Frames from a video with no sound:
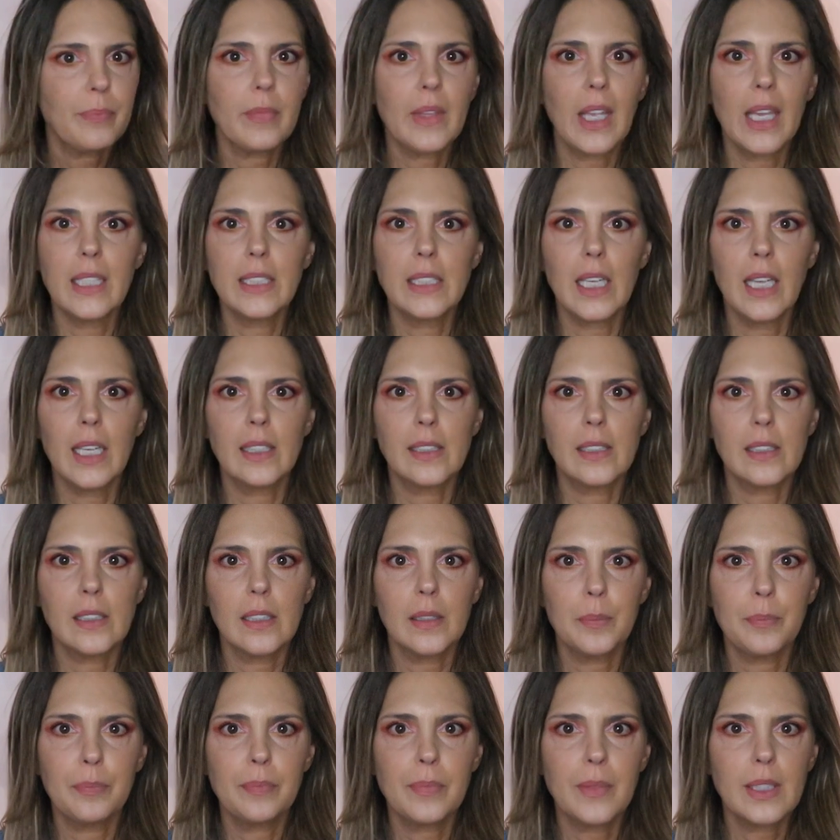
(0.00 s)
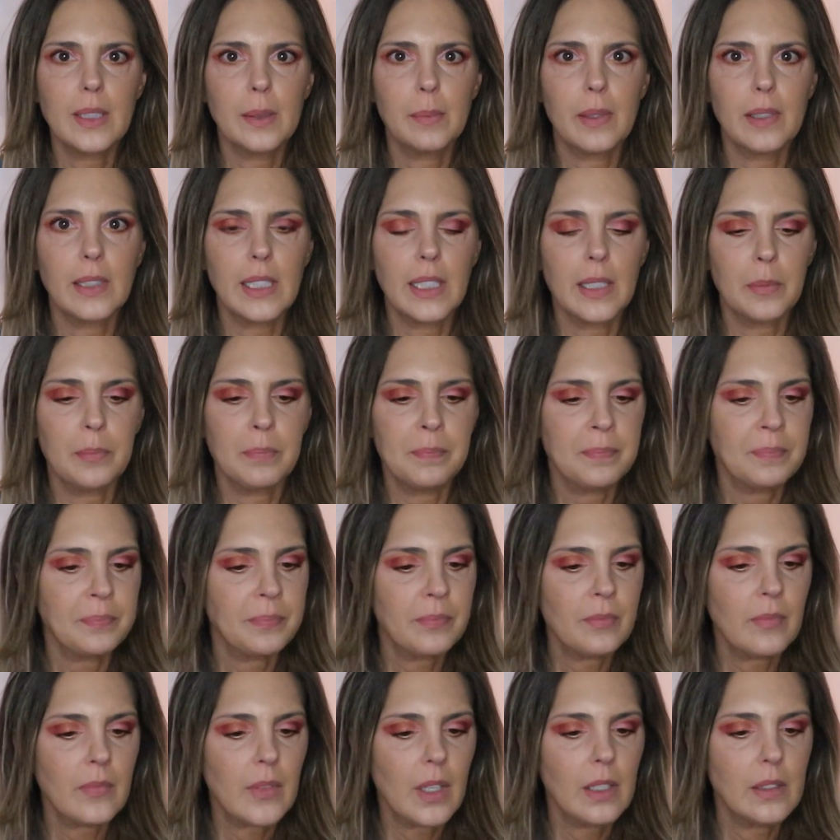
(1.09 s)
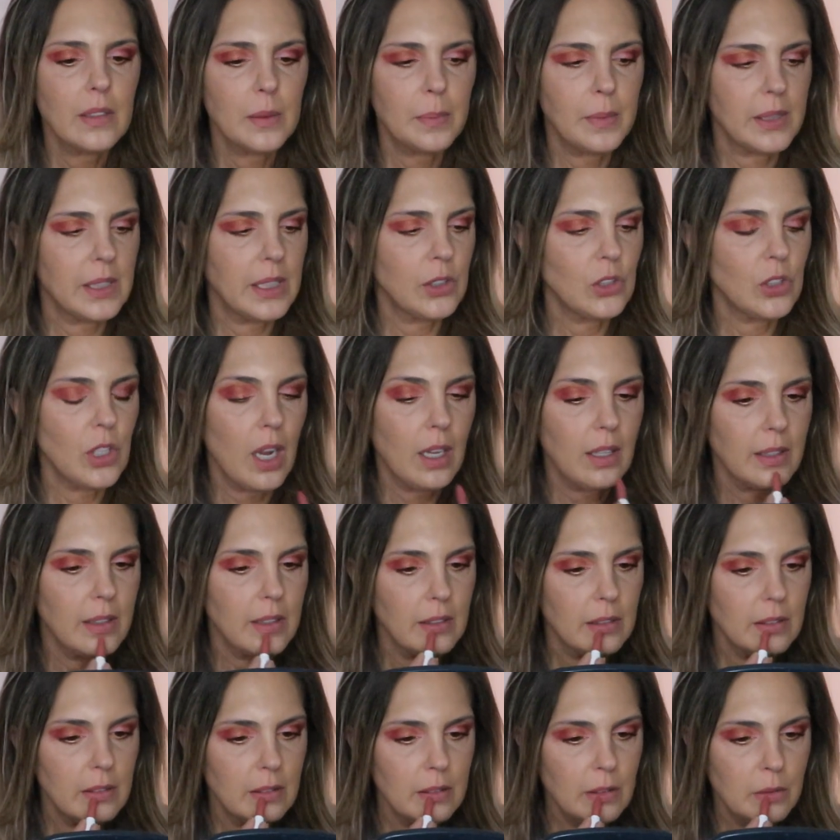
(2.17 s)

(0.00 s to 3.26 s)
It does. It smells like chocolate.